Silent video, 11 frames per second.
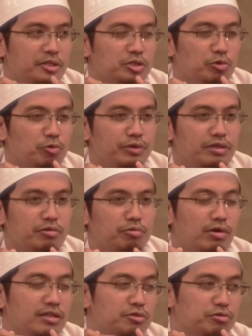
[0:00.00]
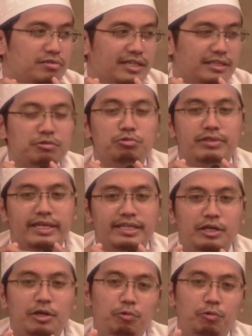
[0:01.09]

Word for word: So we want to try to do that.